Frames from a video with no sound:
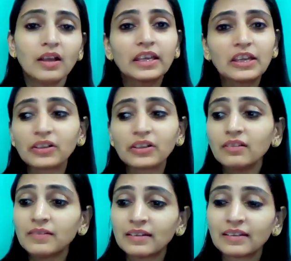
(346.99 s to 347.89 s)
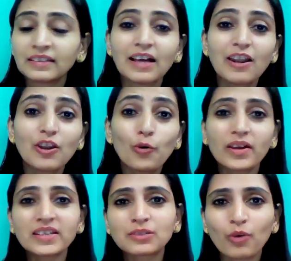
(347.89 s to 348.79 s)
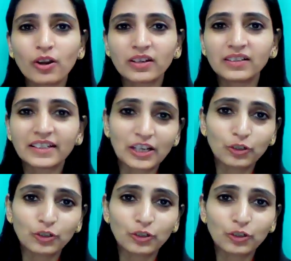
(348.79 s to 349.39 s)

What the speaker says: Even the lowest model that I